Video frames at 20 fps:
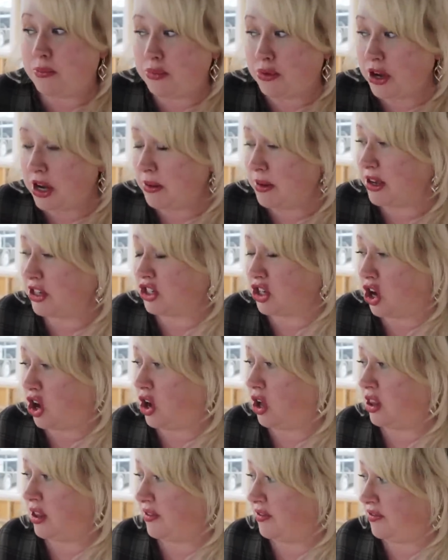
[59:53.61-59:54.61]
pretty much
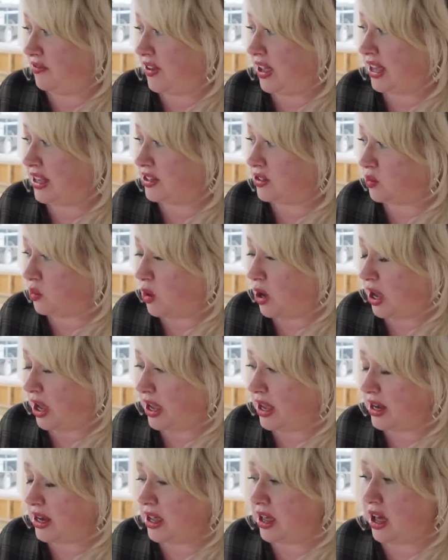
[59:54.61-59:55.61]
all of phase
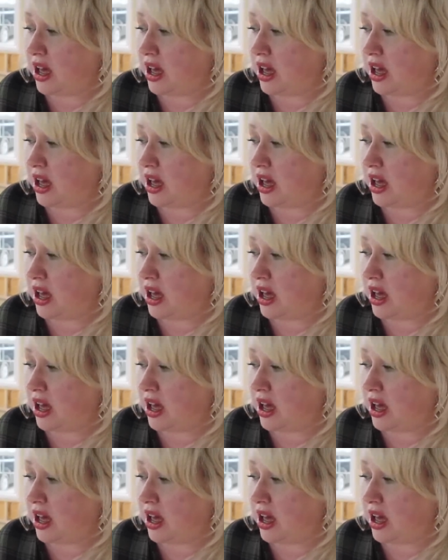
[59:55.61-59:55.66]
one.